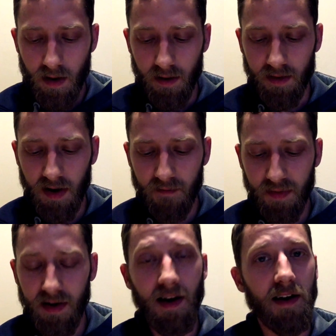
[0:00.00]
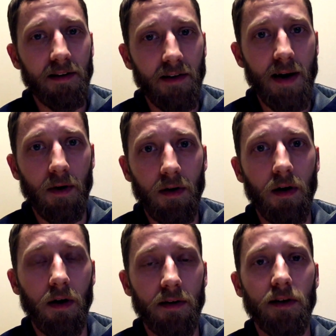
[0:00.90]
And it's definitely not a grandma
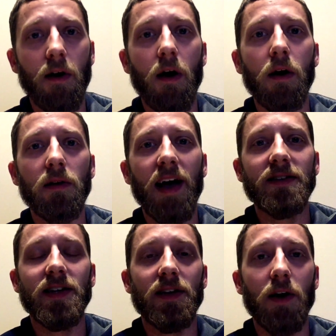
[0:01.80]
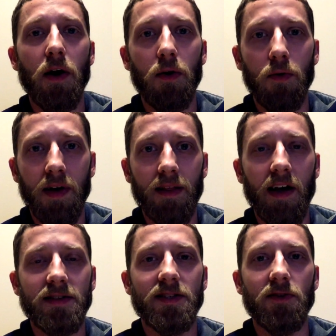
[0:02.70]
car. The car likes to go. It
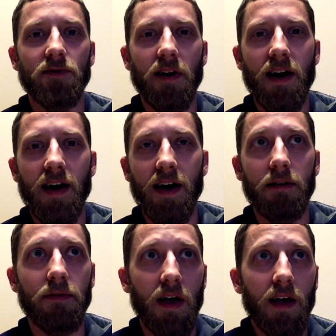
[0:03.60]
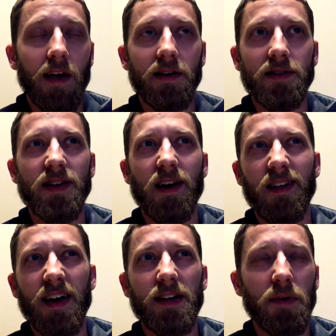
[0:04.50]
likes to drive. It does not
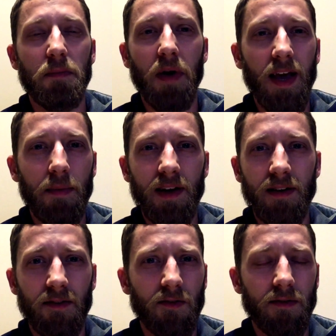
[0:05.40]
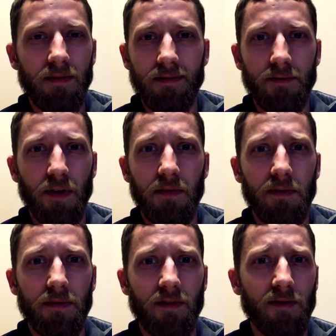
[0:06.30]
like to be babied and
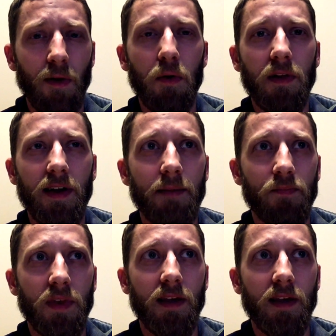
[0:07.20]
driven slowly.